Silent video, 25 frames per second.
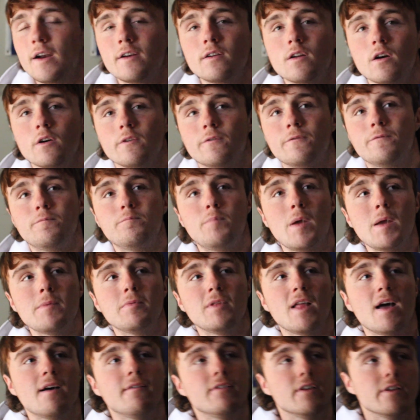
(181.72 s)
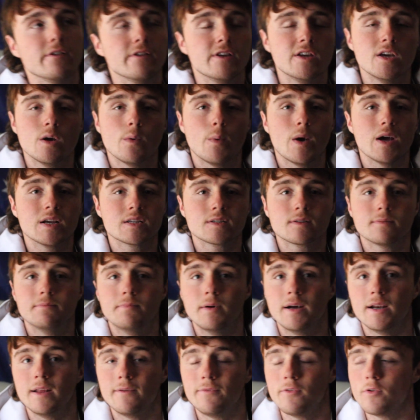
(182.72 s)
I don't know if people have it in the US,
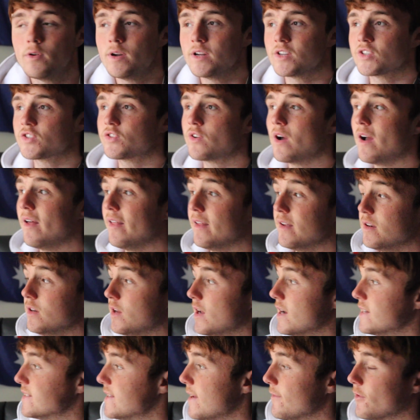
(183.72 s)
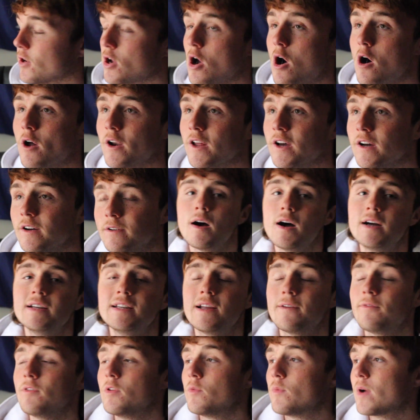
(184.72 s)
but if you're in Australia and you guys have a Connor, I
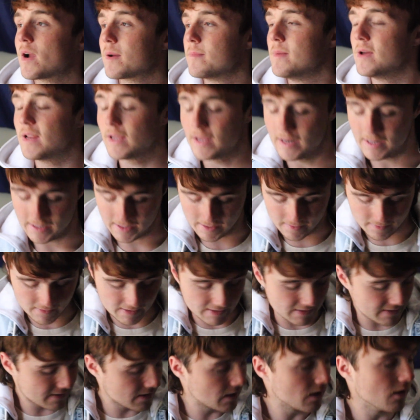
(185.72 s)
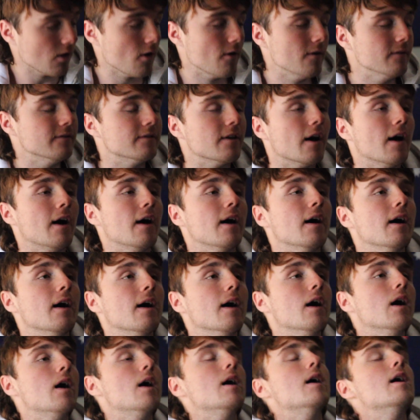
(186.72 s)
definitely recommend getting it. These clothes
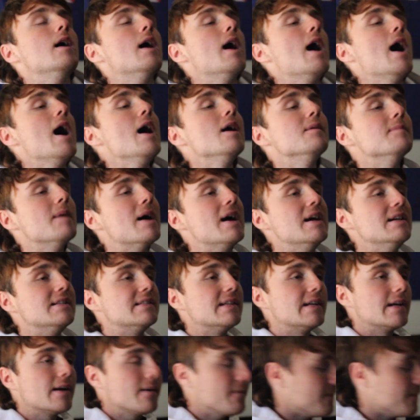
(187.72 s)
are Amazing.